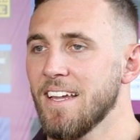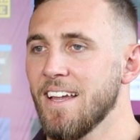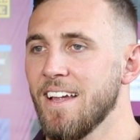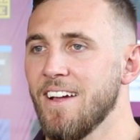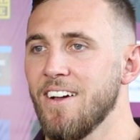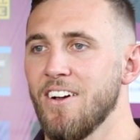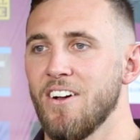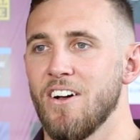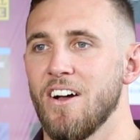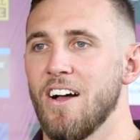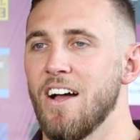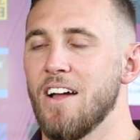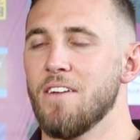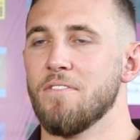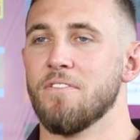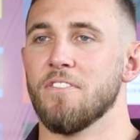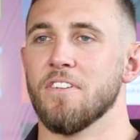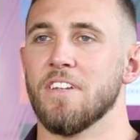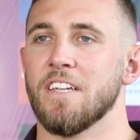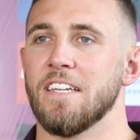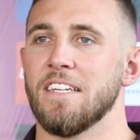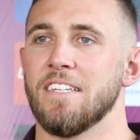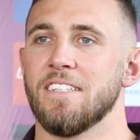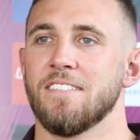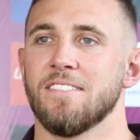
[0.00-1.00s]
Oh,
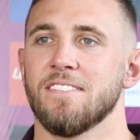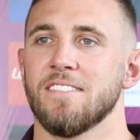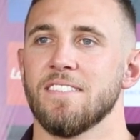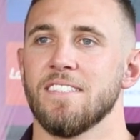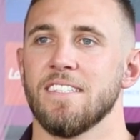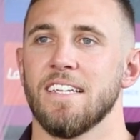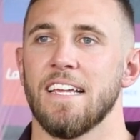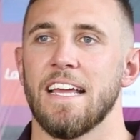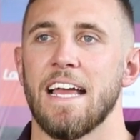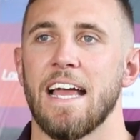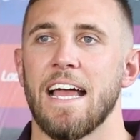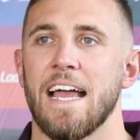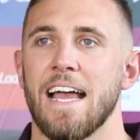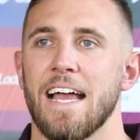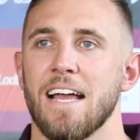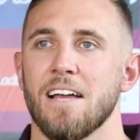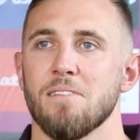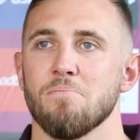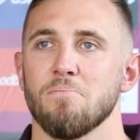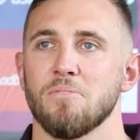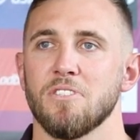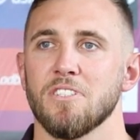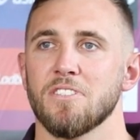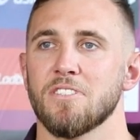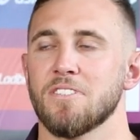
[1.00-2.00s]
hopefully
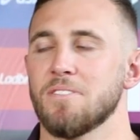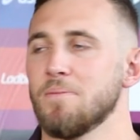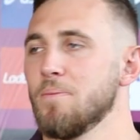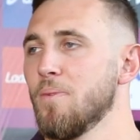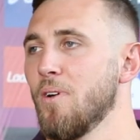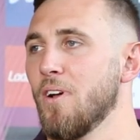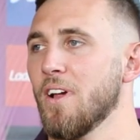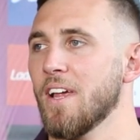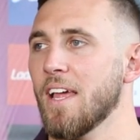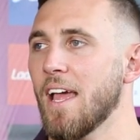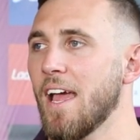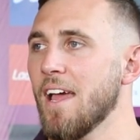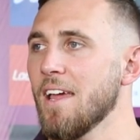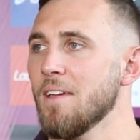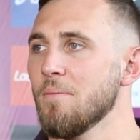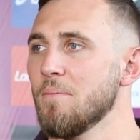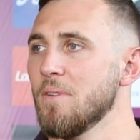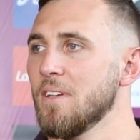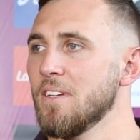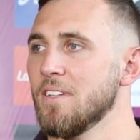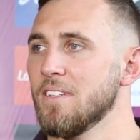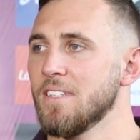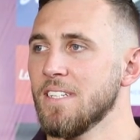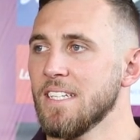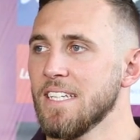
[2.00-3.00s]
just my game,
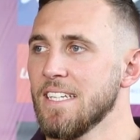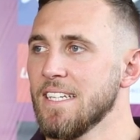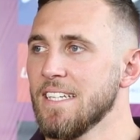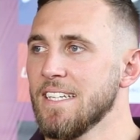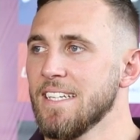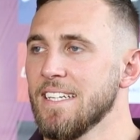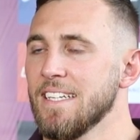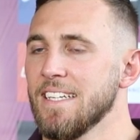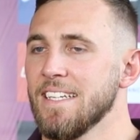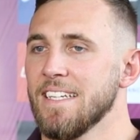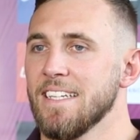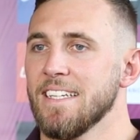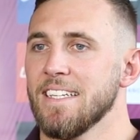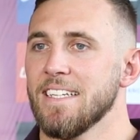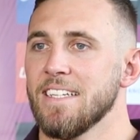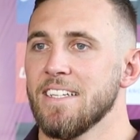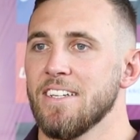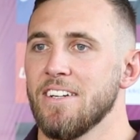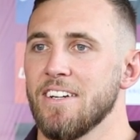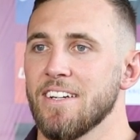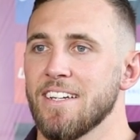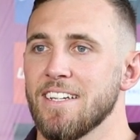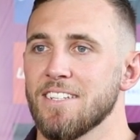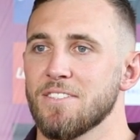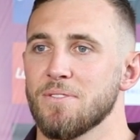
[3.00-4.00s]
and
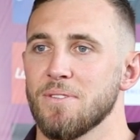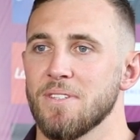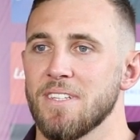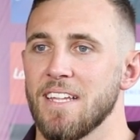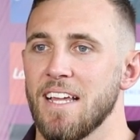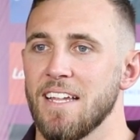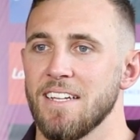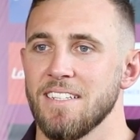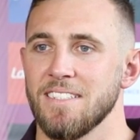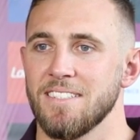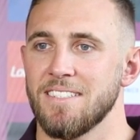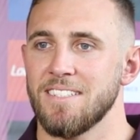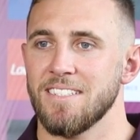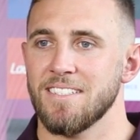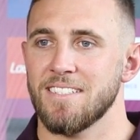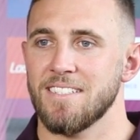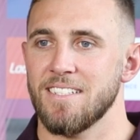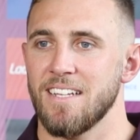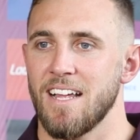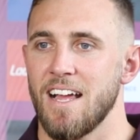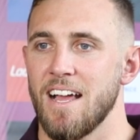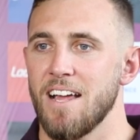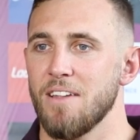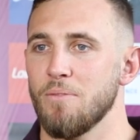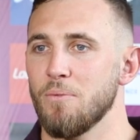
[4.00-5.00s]
I guess what that is, just
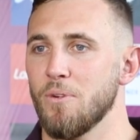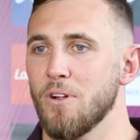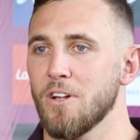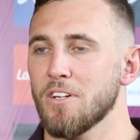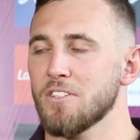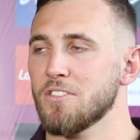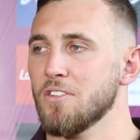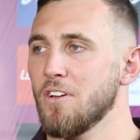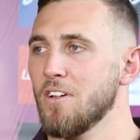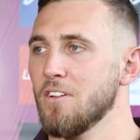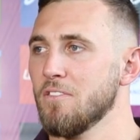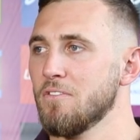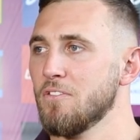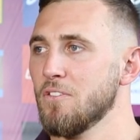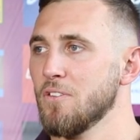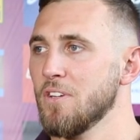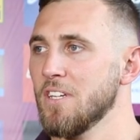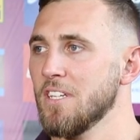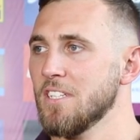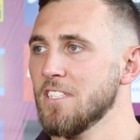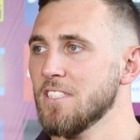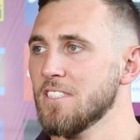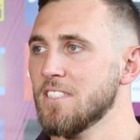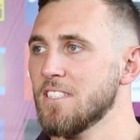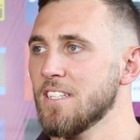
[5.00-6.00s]
the hard work side of
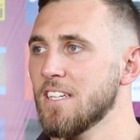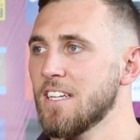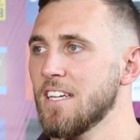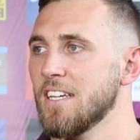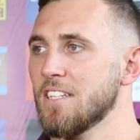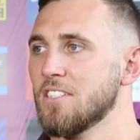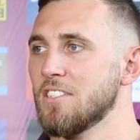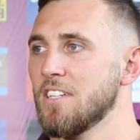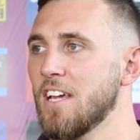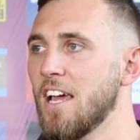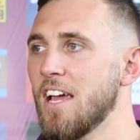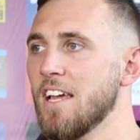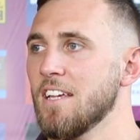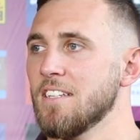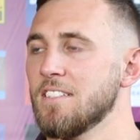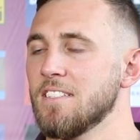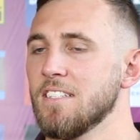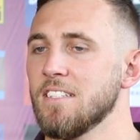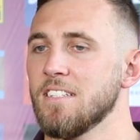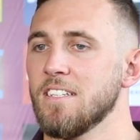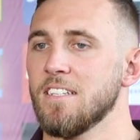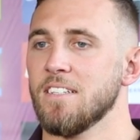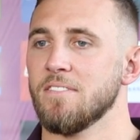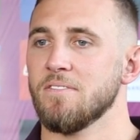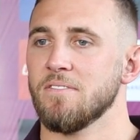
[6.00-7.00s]
footy, just the kick chase
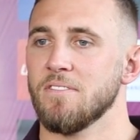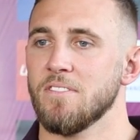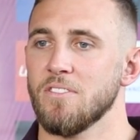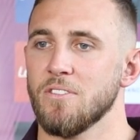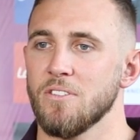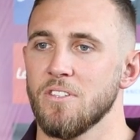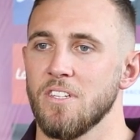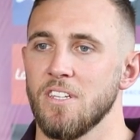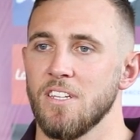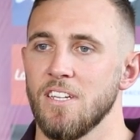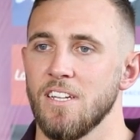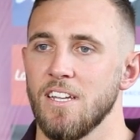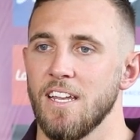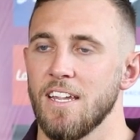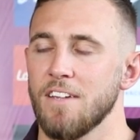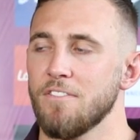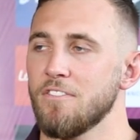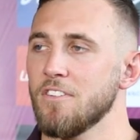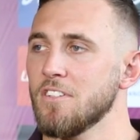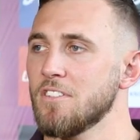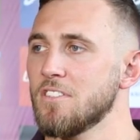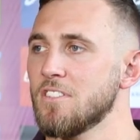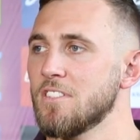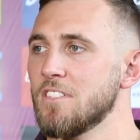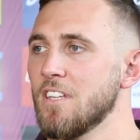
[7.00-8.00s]
and then all the little
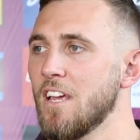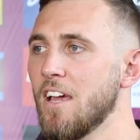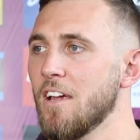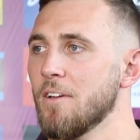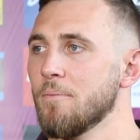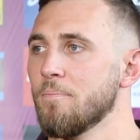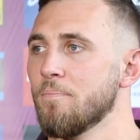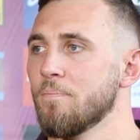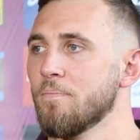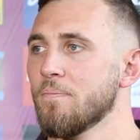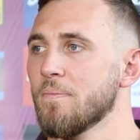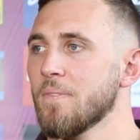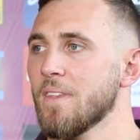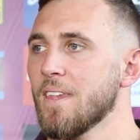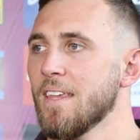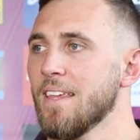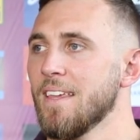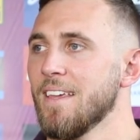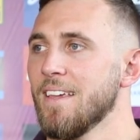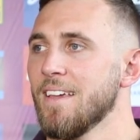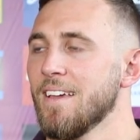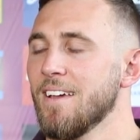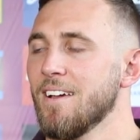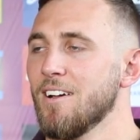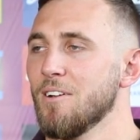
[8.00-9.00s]
efforts. So
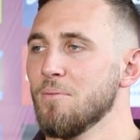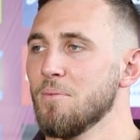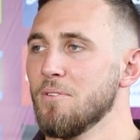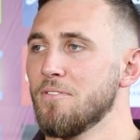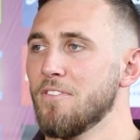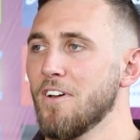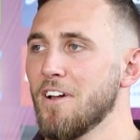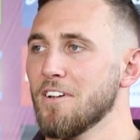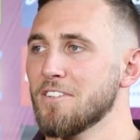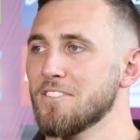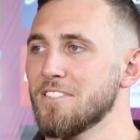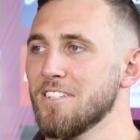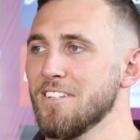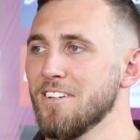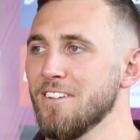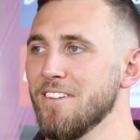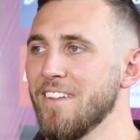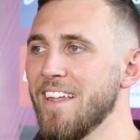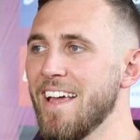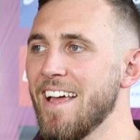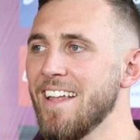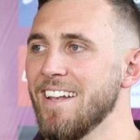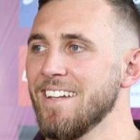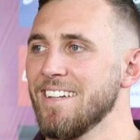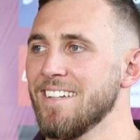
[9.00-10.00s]
I'll be focusing
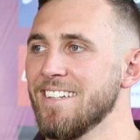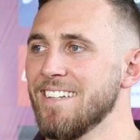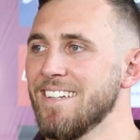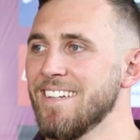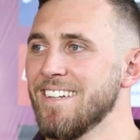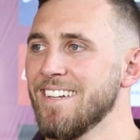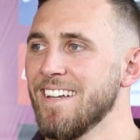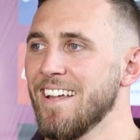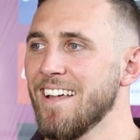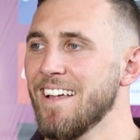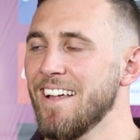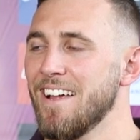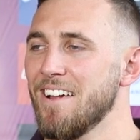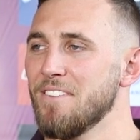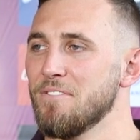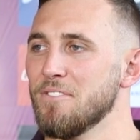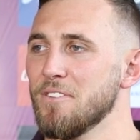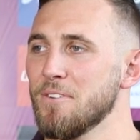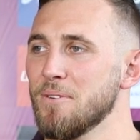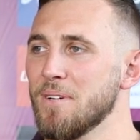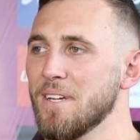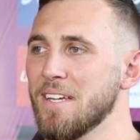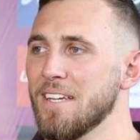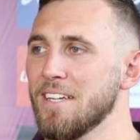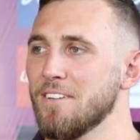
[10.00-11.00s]
on that, and
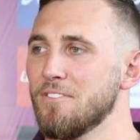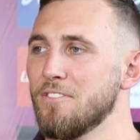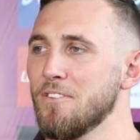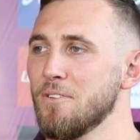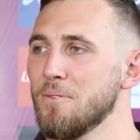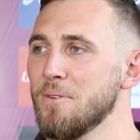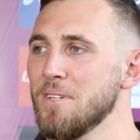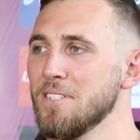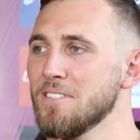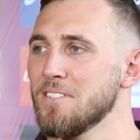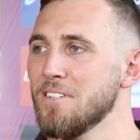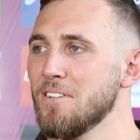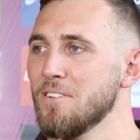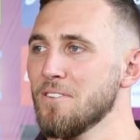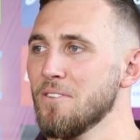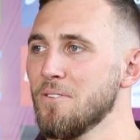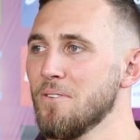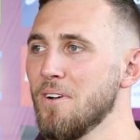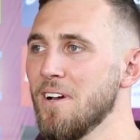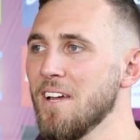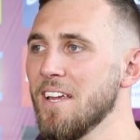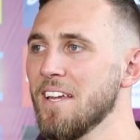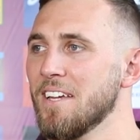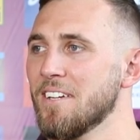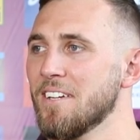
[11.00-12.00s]
hopefully we can get a few wins along the way.